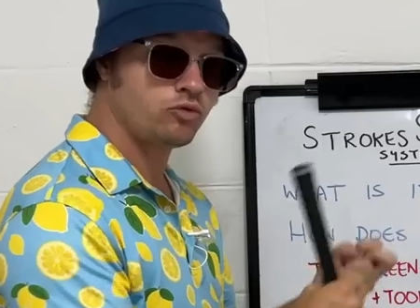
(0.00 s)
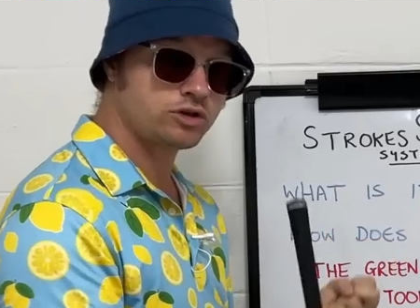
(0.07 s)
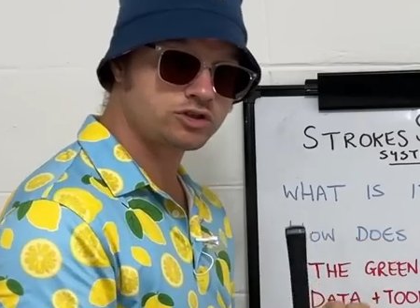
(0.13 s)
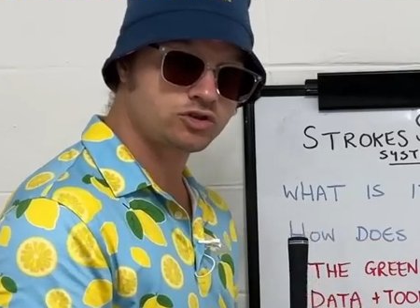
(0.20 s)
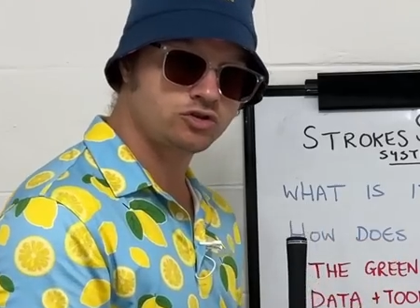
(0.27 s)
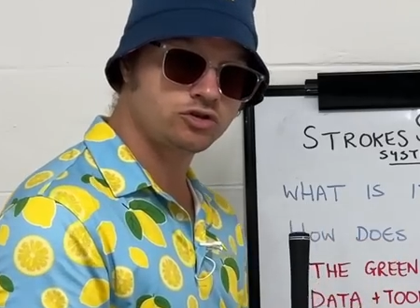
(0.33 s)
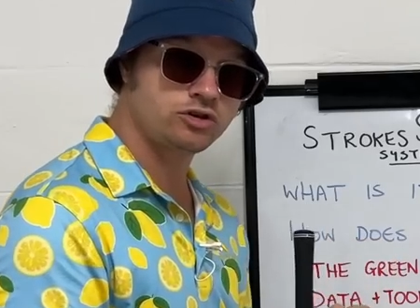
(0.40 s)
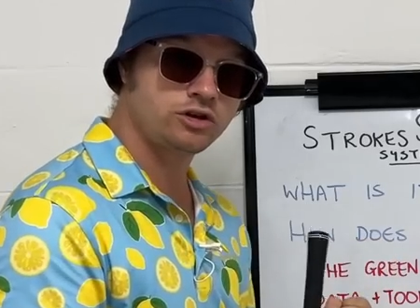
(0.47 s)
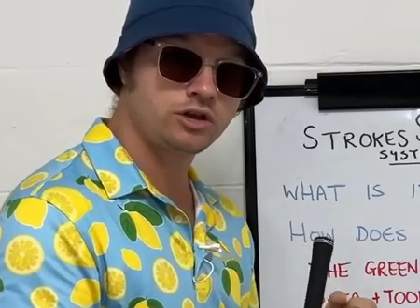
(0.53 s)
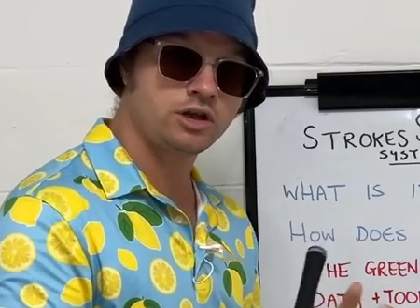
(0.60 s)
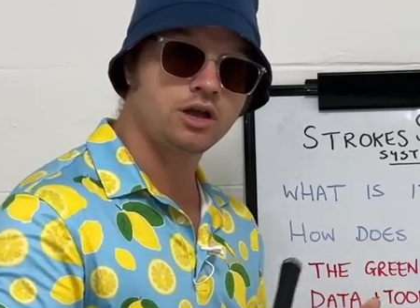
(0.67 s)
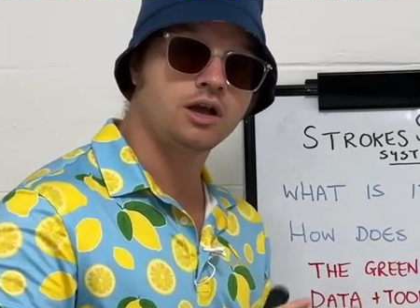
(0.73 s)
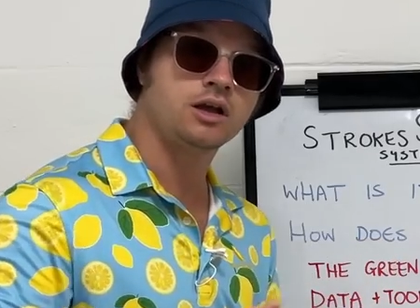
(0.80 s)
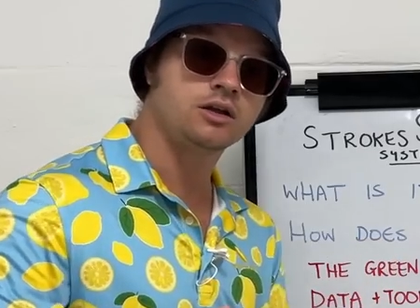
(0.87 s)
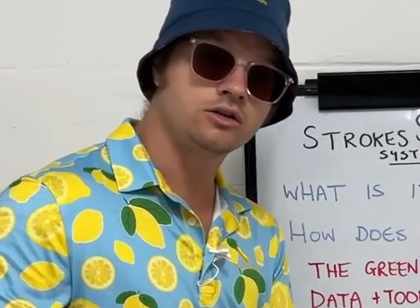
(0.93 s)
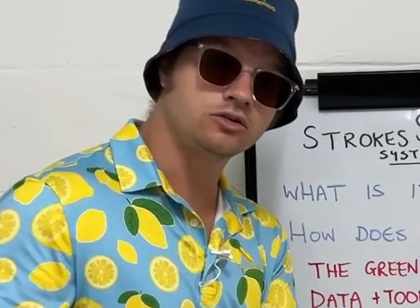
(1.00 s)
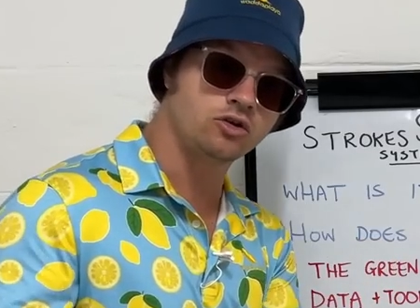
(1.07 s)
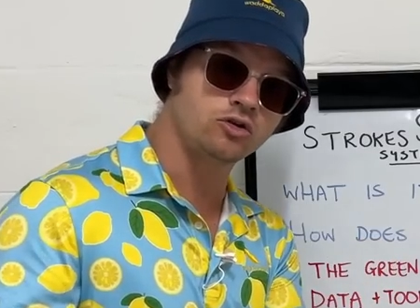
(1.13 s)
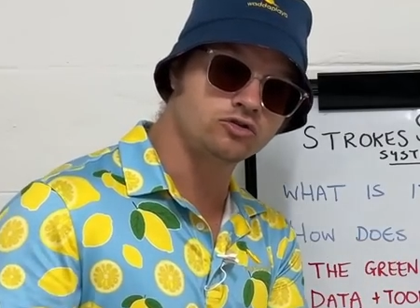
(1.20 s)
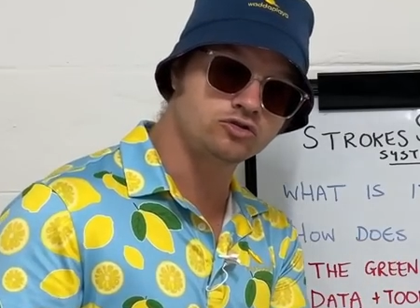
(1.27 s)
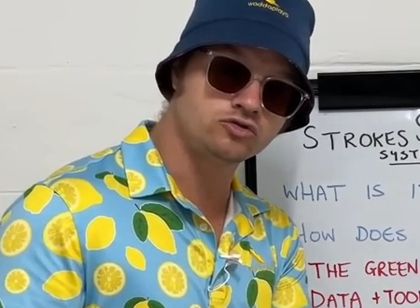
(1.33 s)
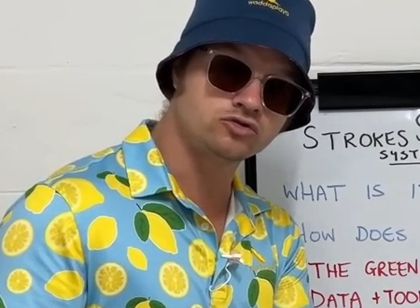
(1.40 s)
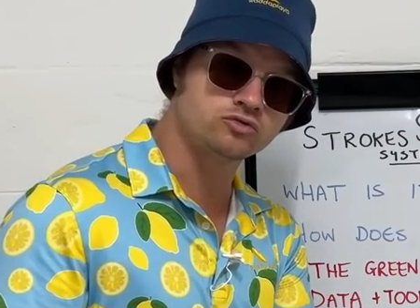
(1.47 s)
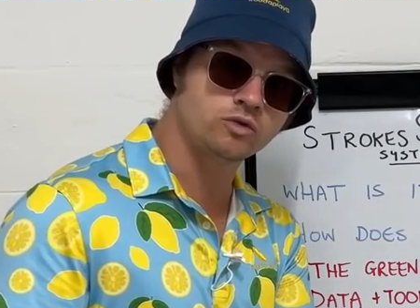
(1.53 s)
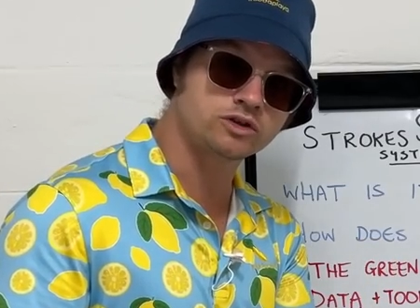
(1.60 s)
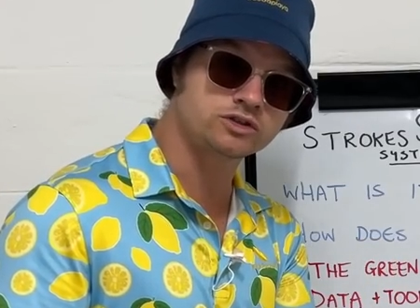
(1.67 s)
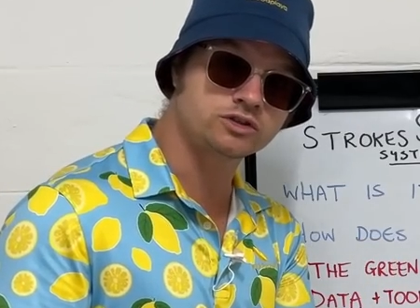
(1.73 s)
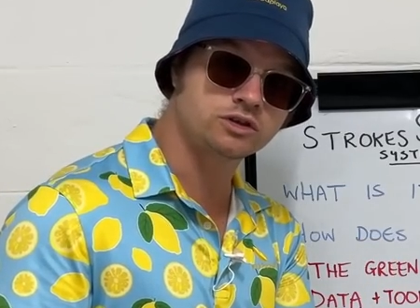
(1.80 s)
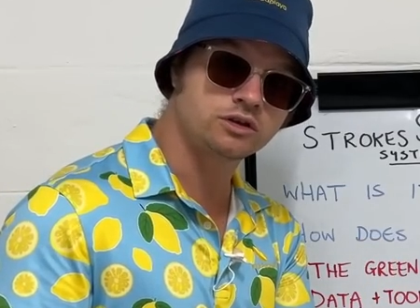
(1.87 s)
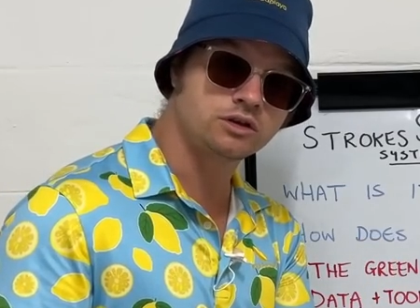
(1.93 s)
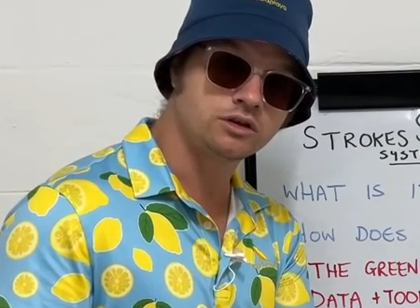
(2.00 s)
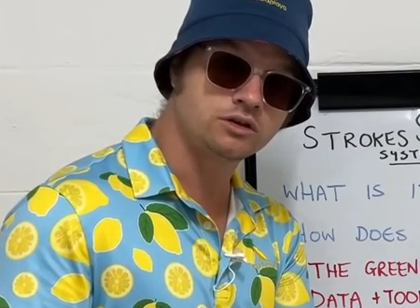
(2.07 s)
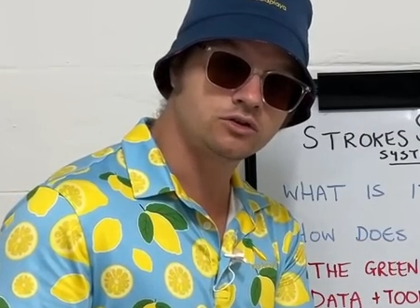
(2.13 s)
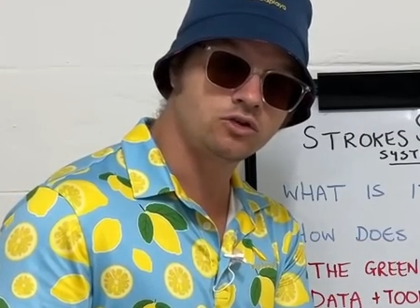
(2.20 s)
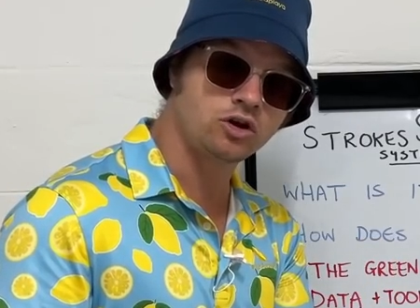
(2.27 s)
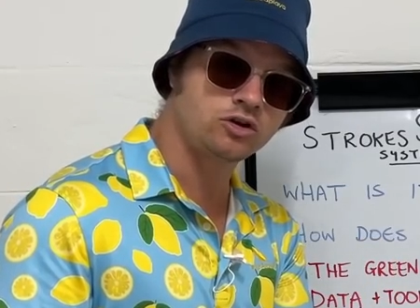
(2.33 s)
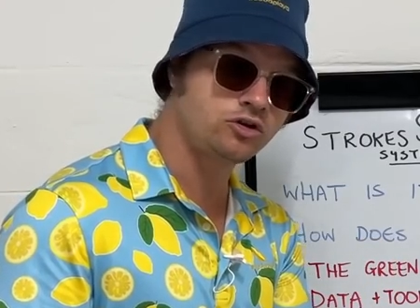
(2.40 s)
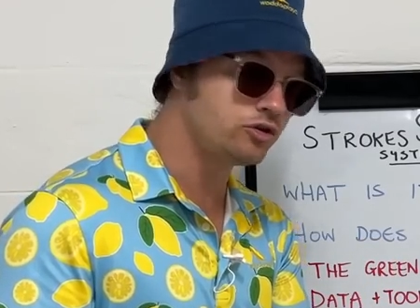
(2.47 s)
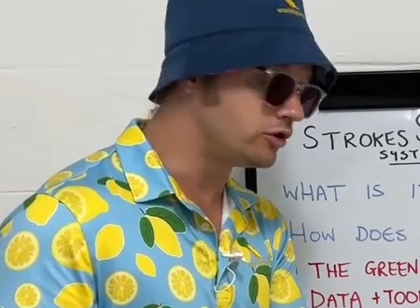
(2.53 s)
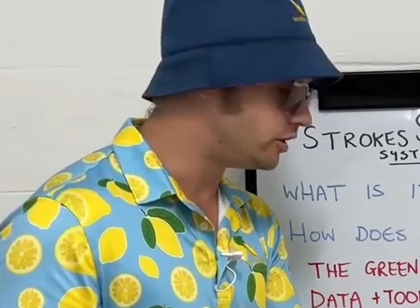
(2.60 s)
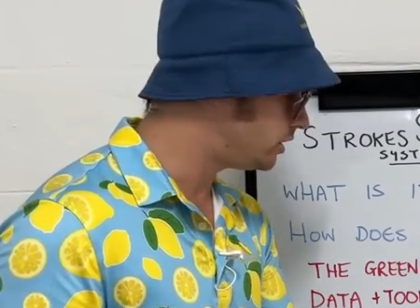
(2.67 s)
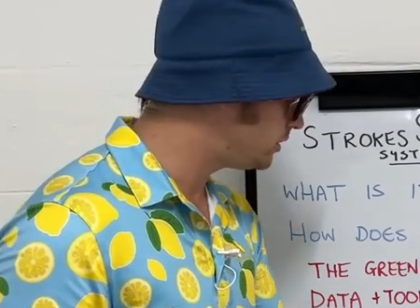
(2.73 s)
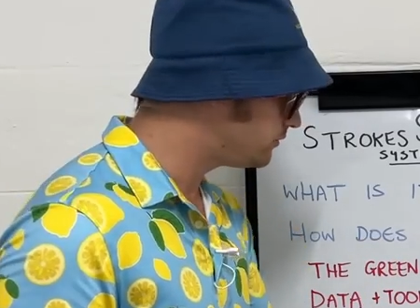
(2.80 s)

what's good, don't use what's not good.